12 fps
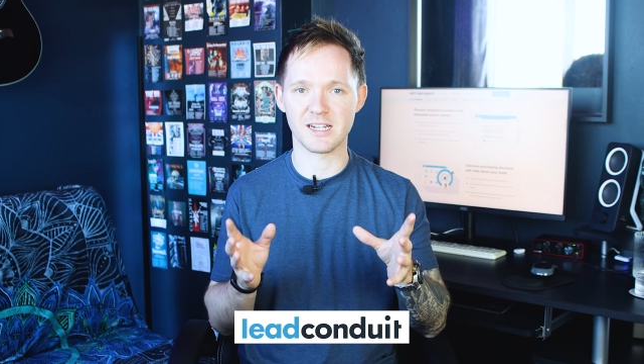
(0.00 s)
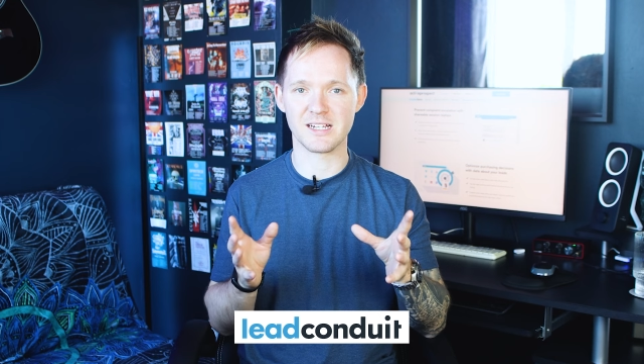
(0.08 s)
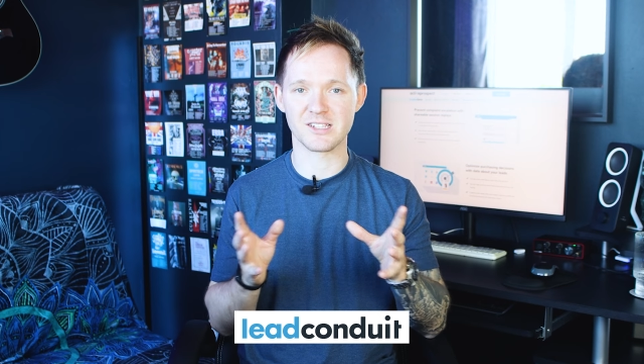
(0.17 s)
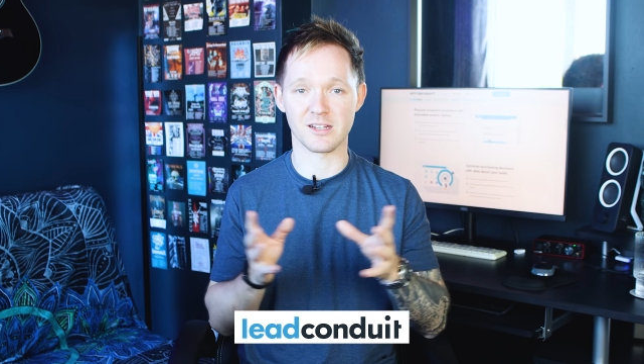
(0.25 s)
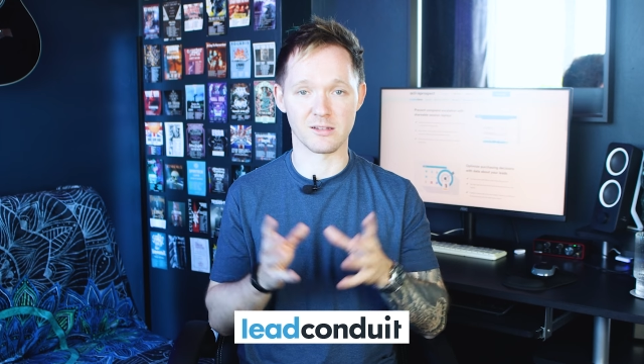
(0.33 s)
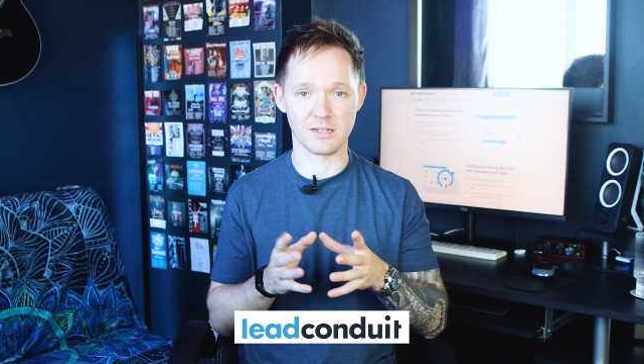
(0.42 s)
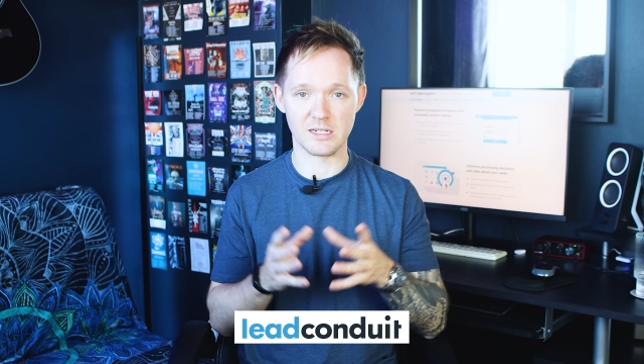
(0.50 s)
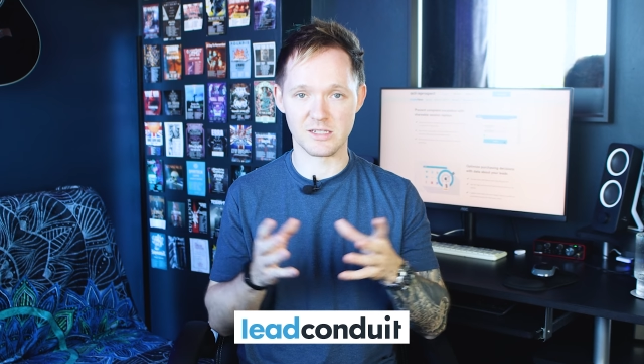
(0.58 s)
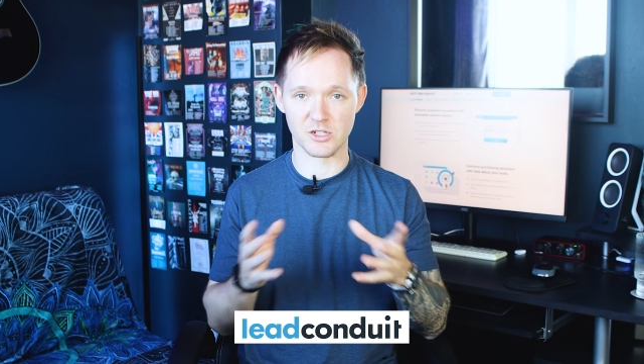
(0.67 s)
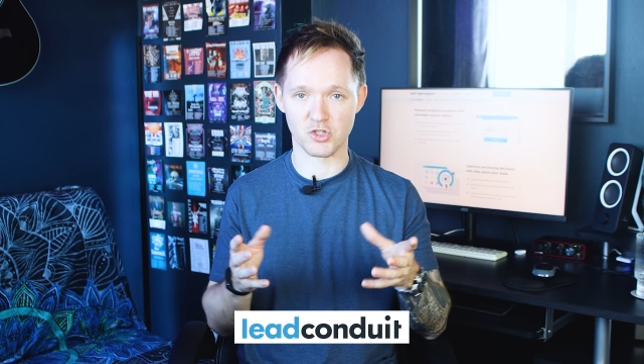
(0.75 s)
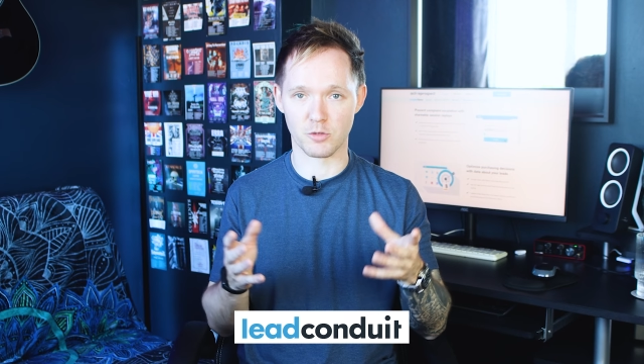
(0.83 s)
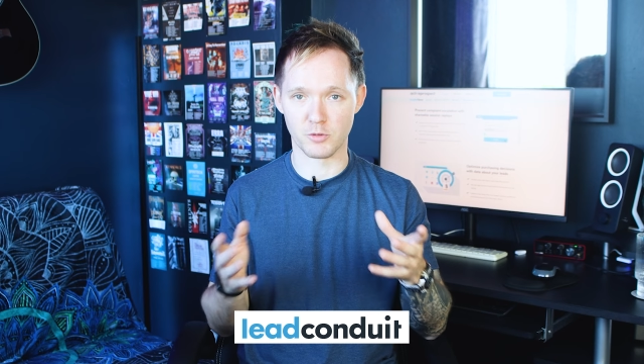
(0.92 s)
is a lead
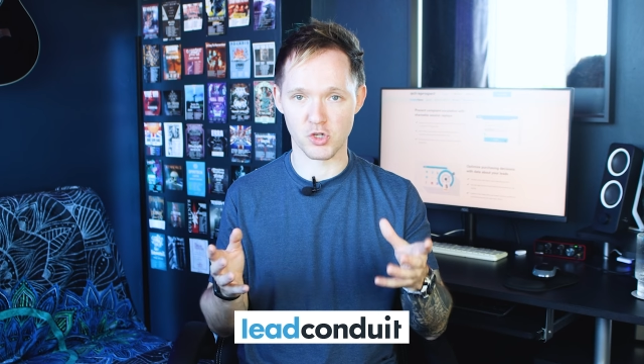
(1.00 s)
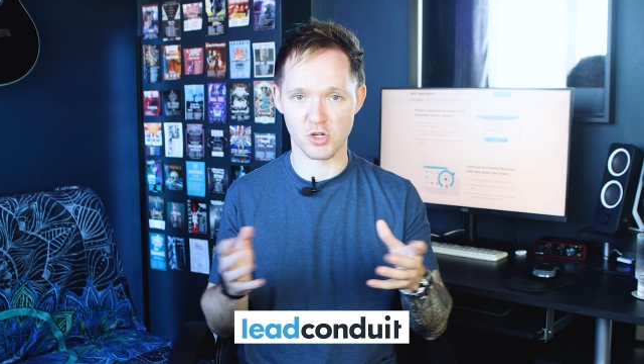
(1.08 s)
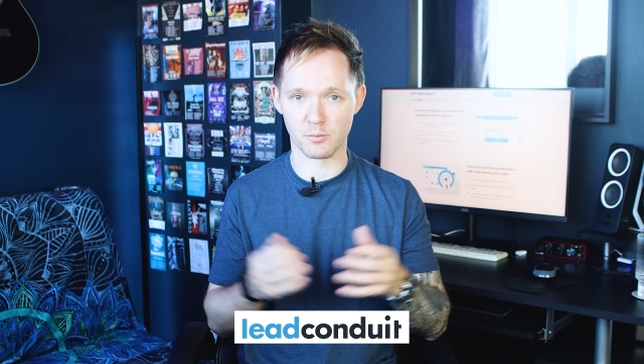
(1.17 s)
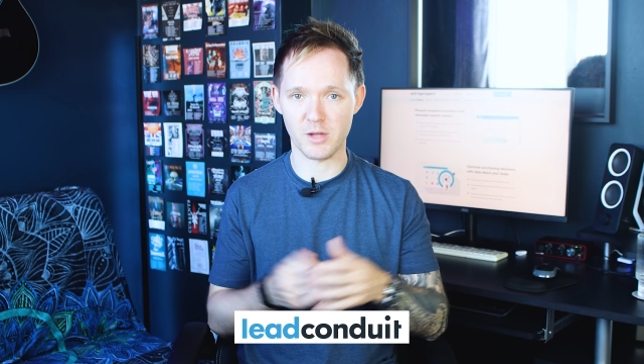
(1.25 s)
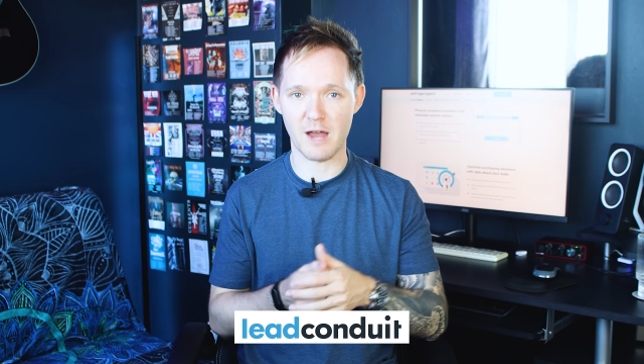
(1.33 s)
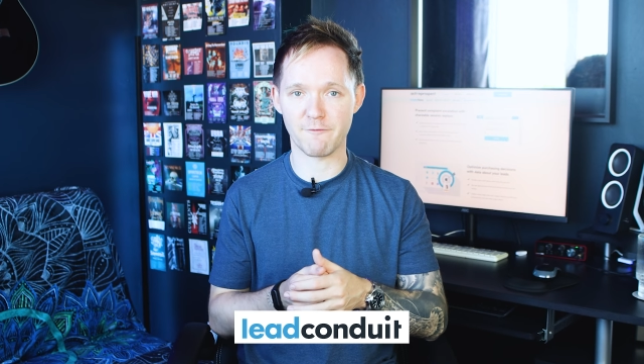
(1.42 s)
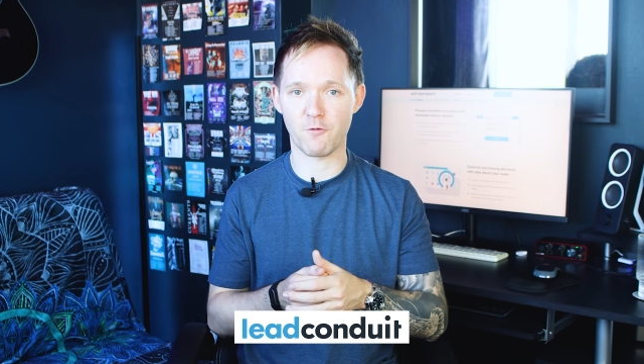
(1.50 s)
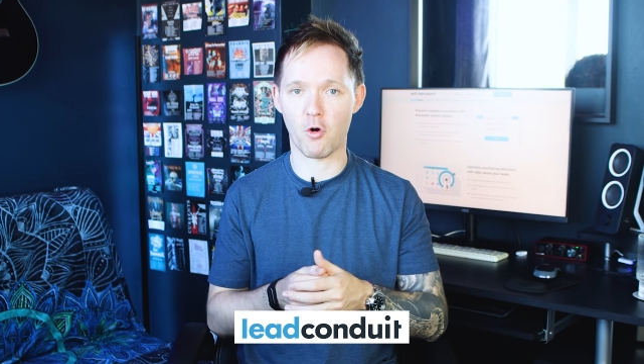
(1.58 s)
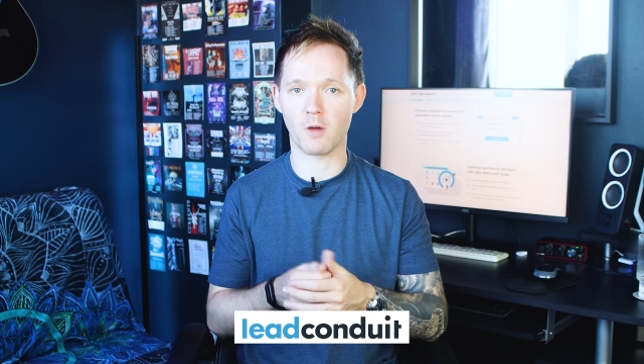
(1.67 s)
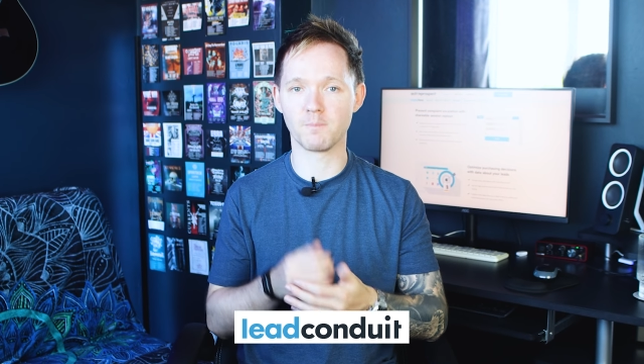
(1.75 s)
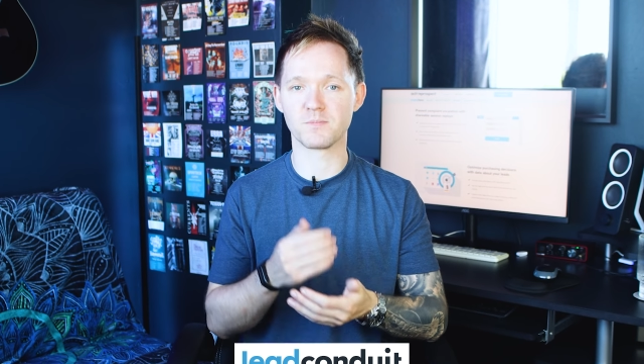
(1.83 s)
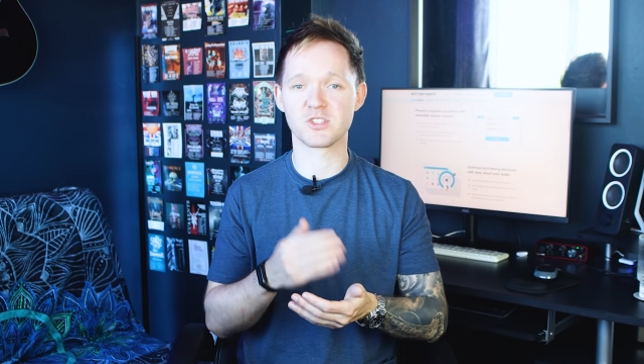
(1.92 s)
distribution platform,